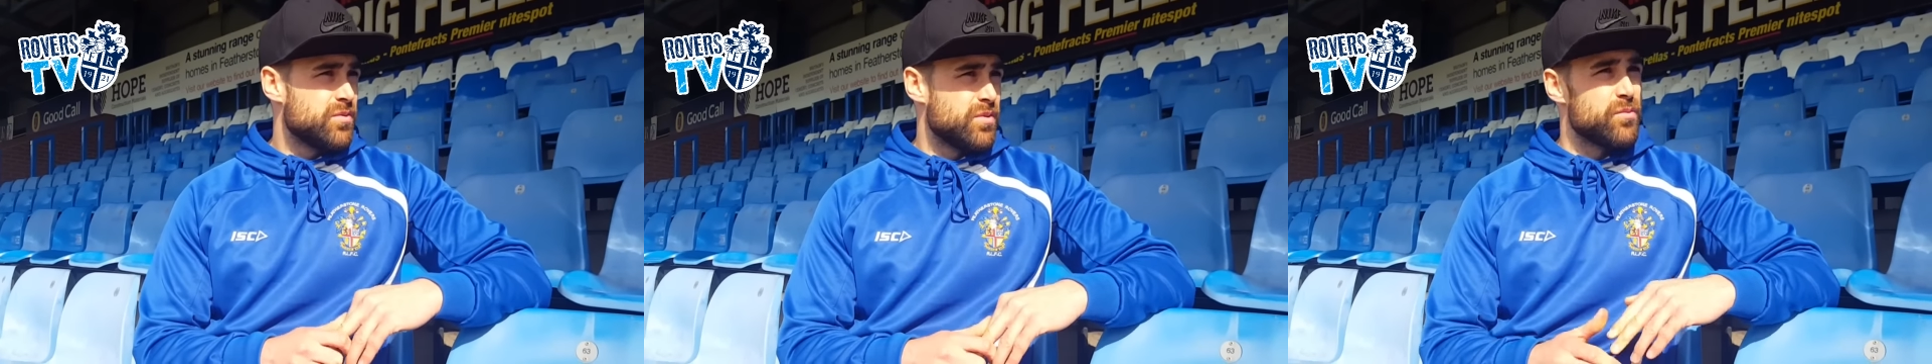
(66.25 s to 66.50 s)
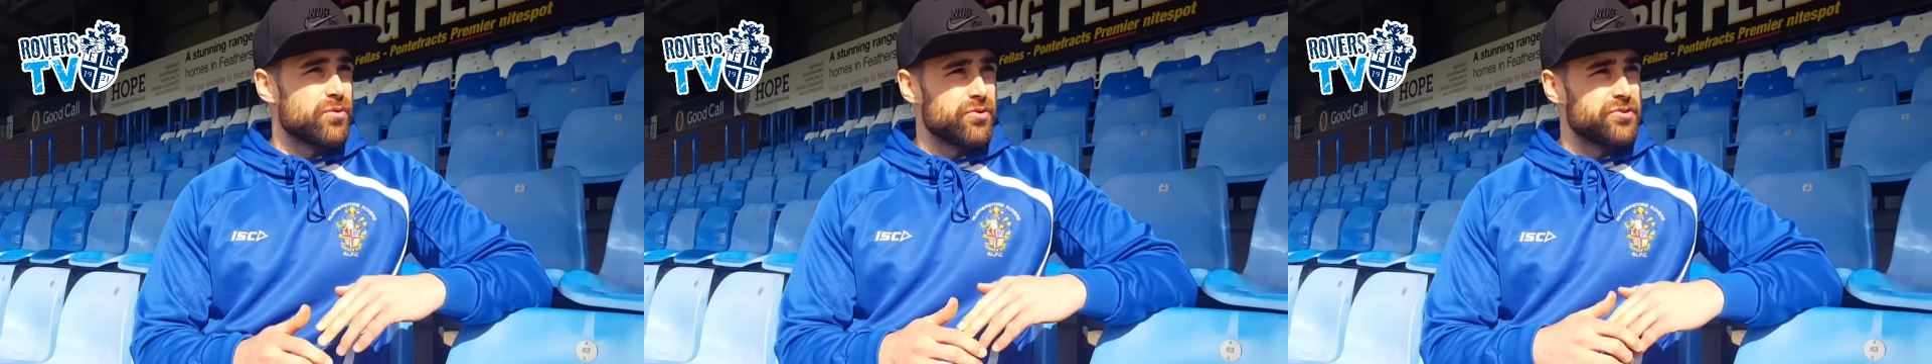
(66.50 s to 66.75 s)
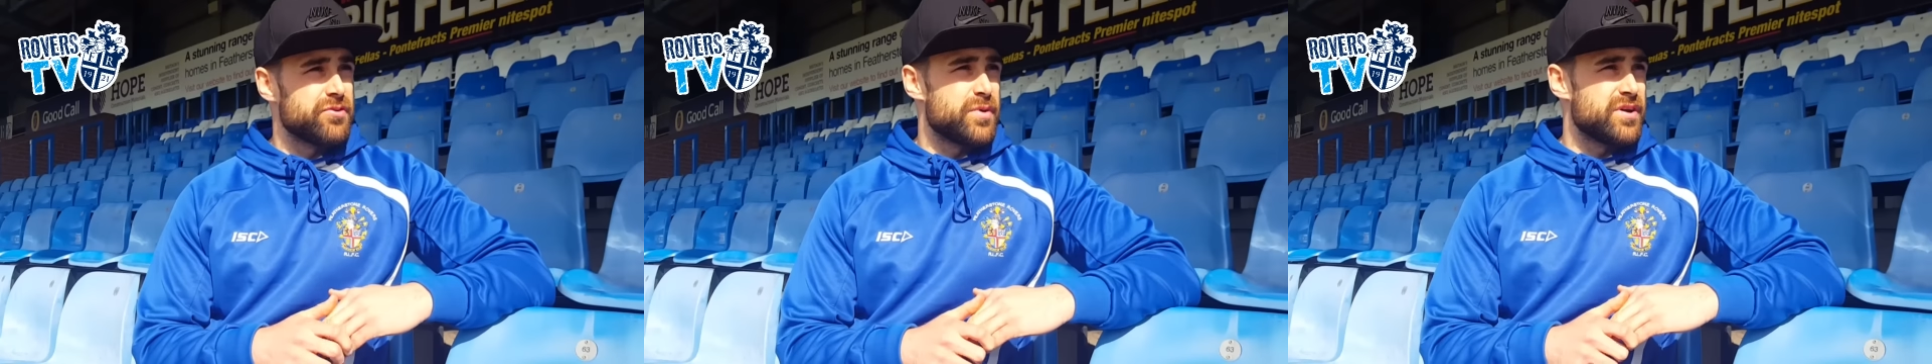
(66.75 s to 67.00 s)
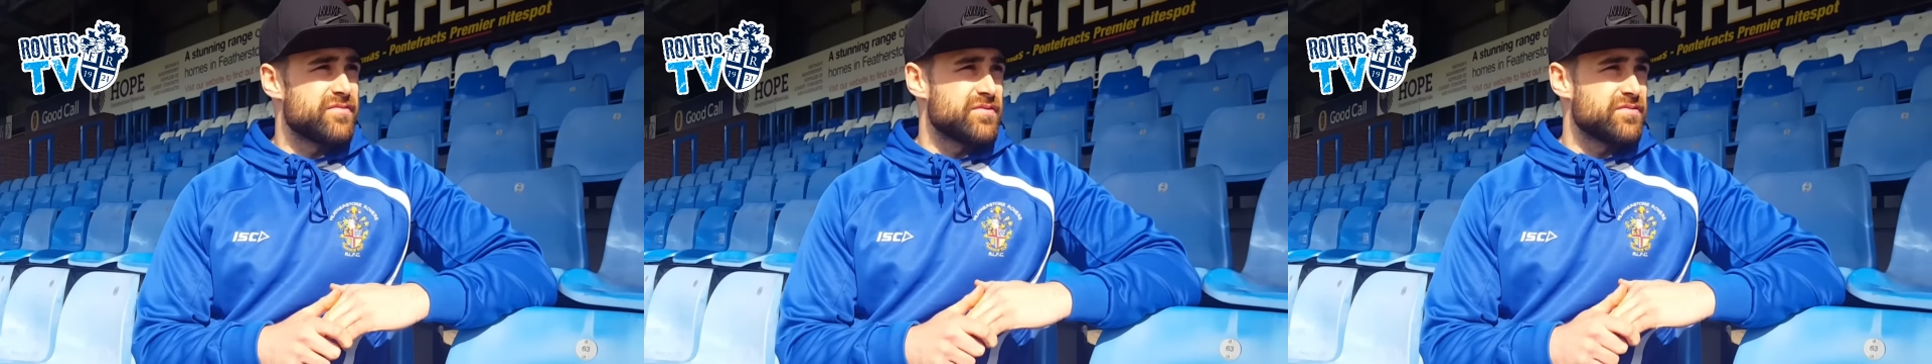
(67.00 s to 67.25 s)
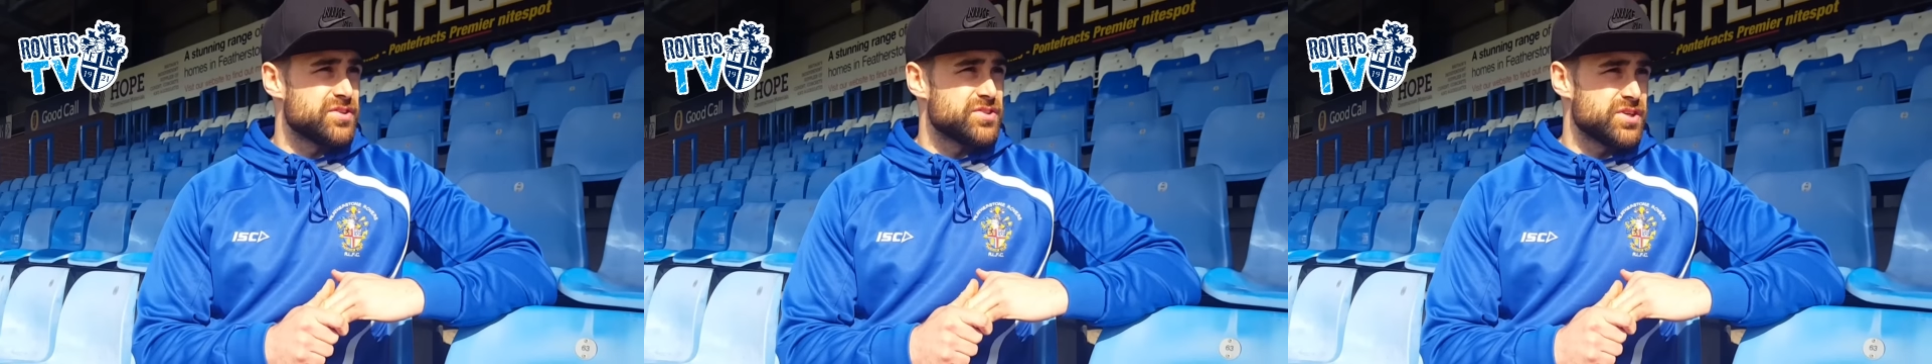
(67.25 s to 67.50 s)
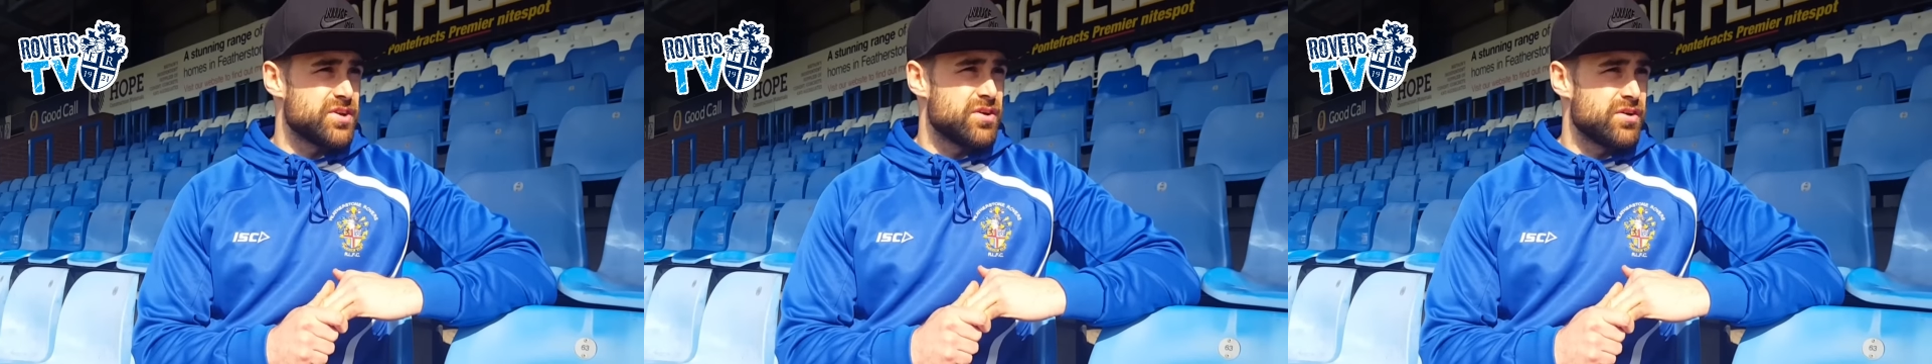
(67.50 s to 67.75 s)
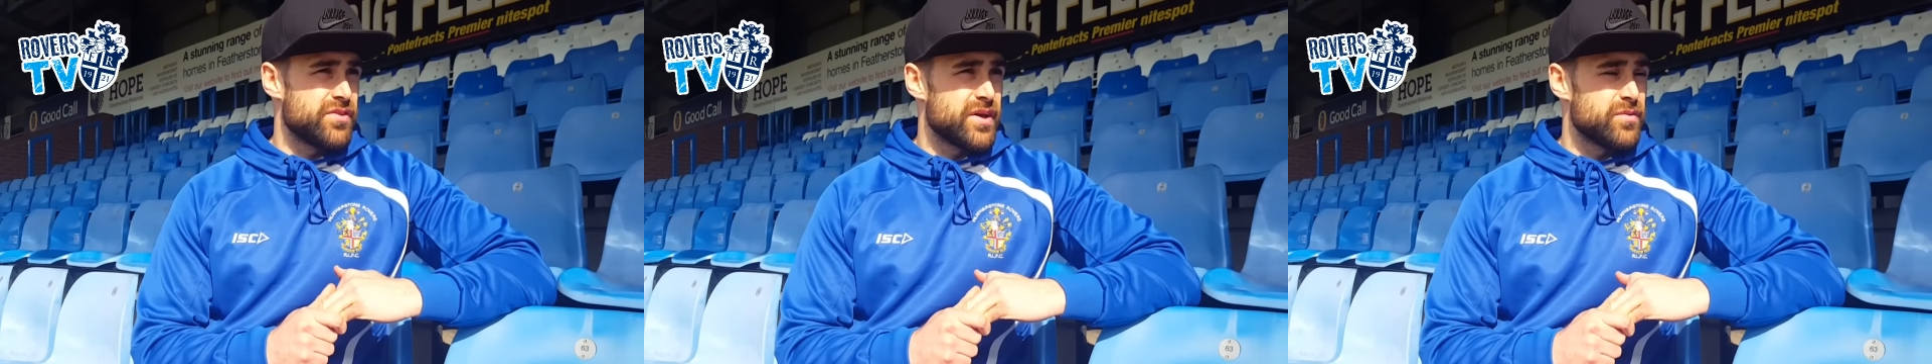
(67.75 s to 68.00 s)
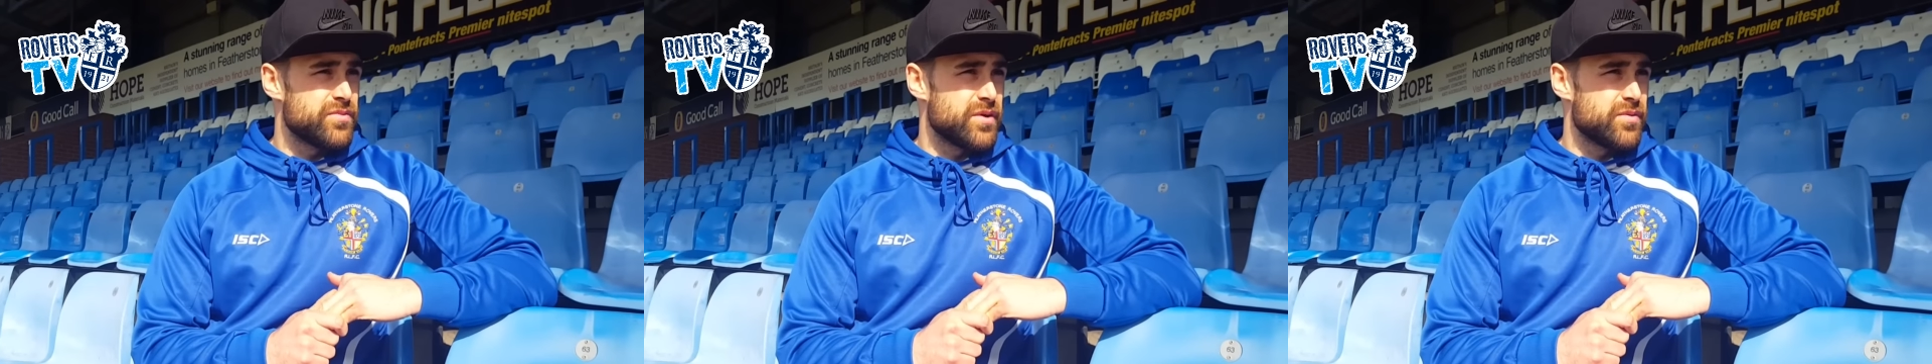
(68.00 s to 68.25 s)
when we were under a bit of adversity or
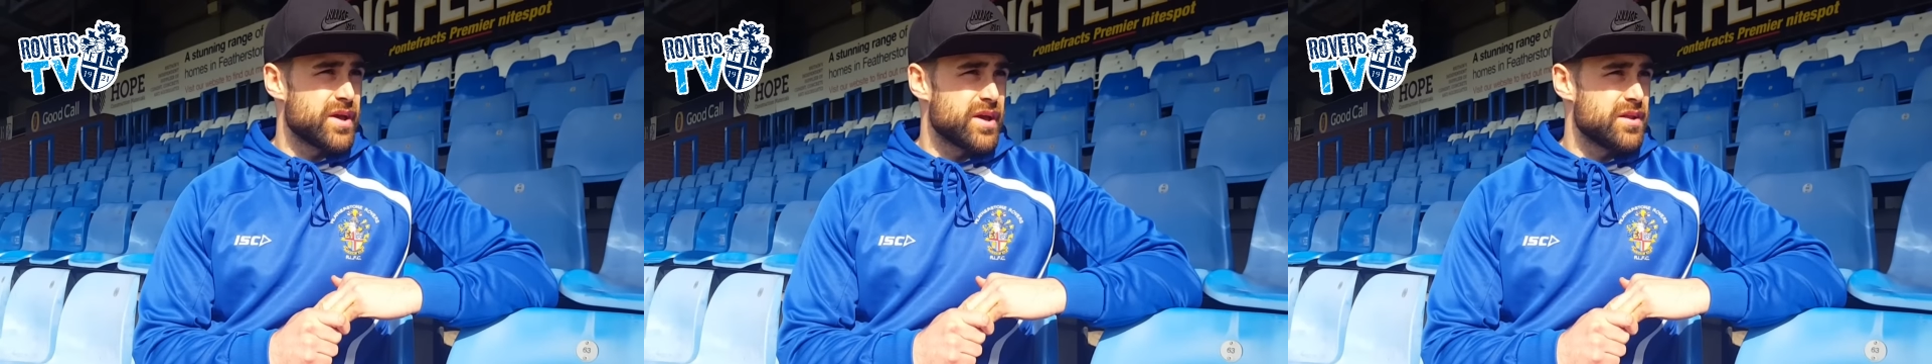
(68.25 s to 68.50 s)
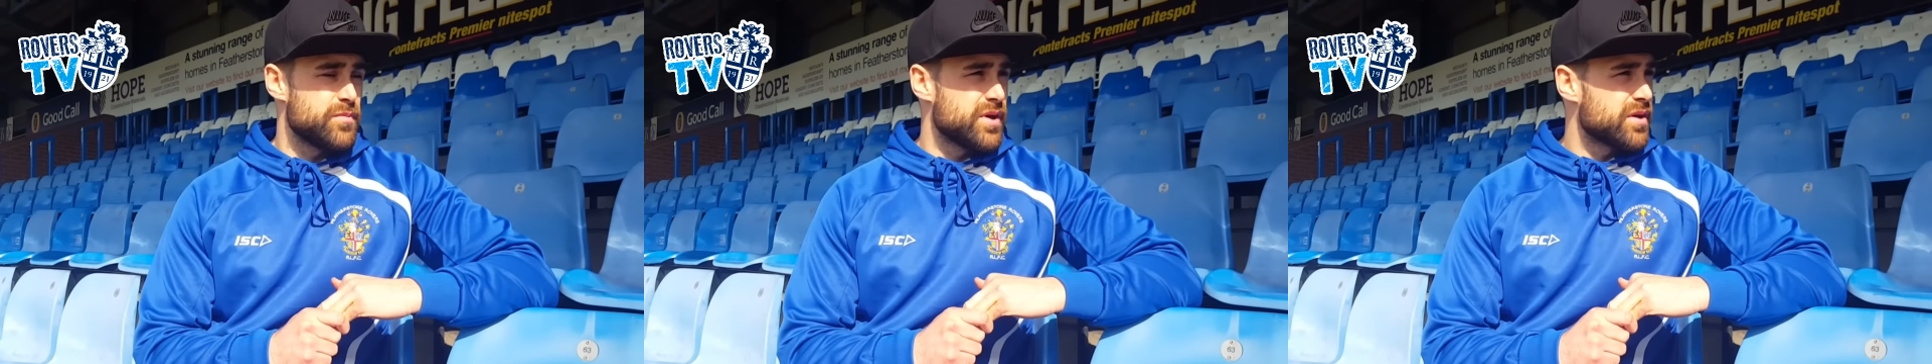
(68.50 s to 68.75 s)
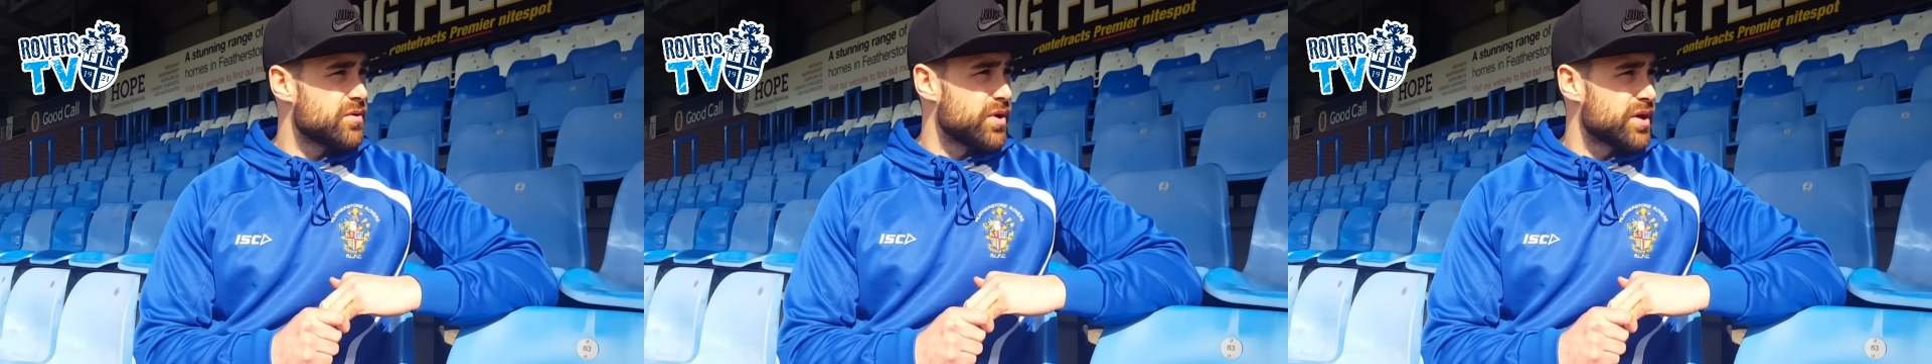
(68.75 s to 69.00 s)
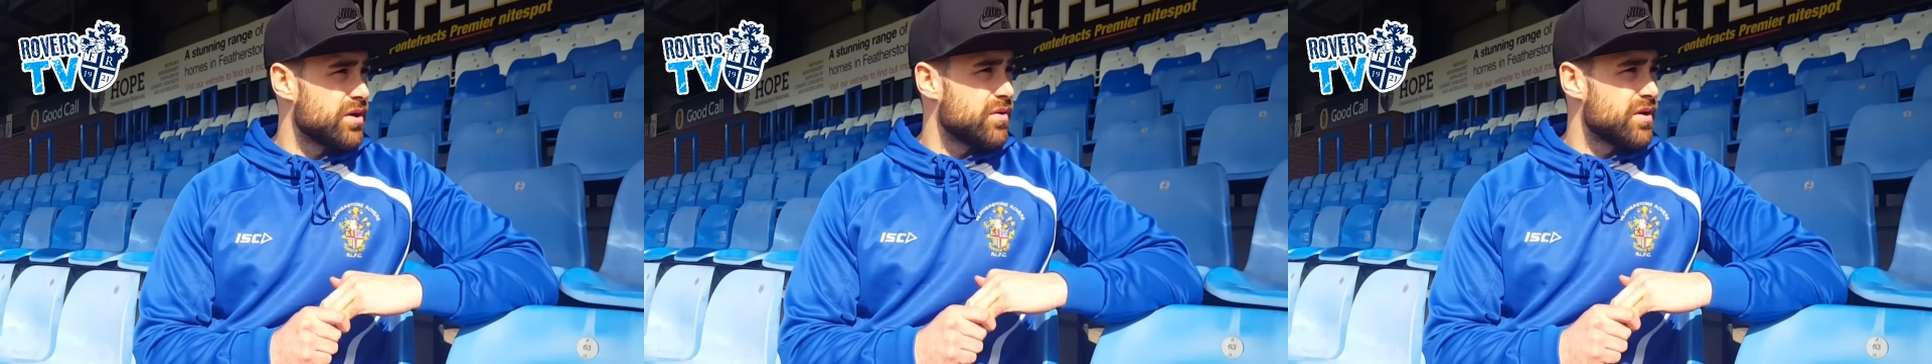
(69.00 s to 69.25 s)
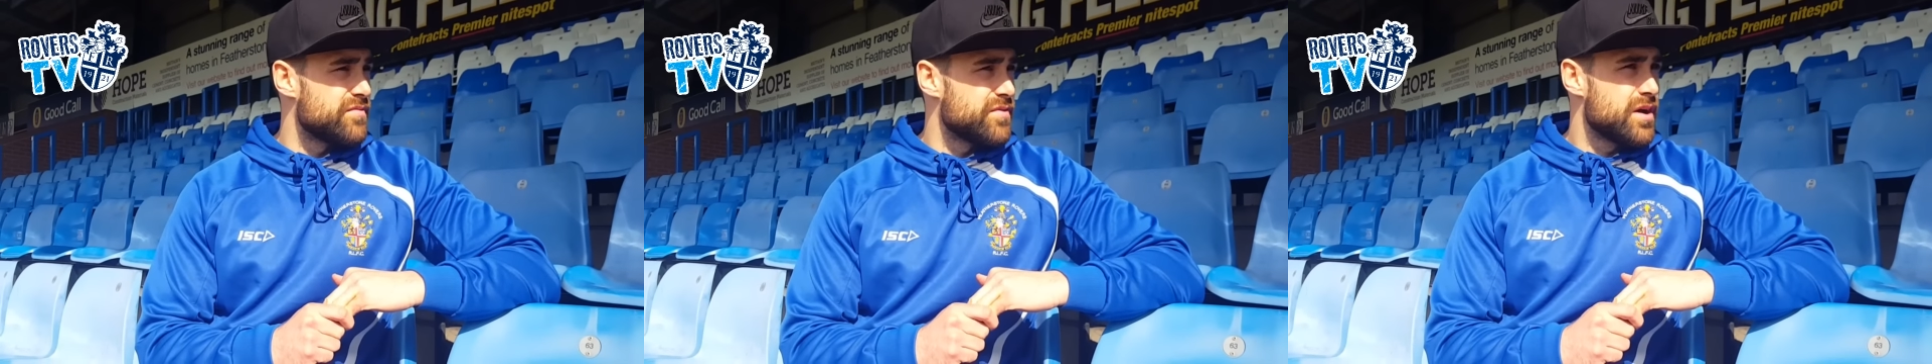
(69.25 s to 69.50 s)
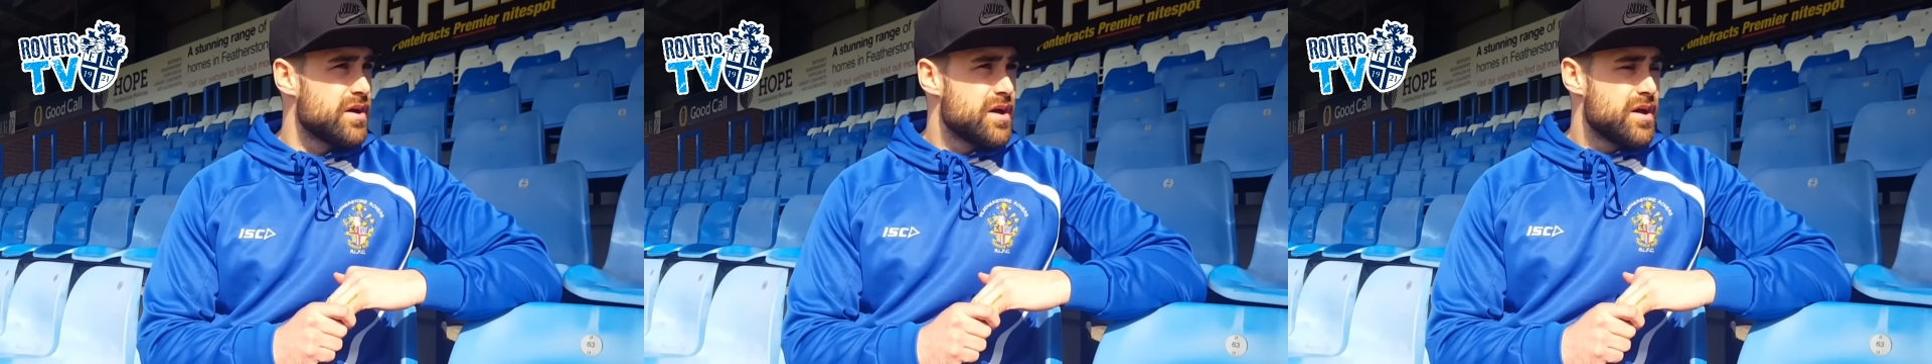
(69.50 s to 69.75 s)
they were getting a bit quick or whatever,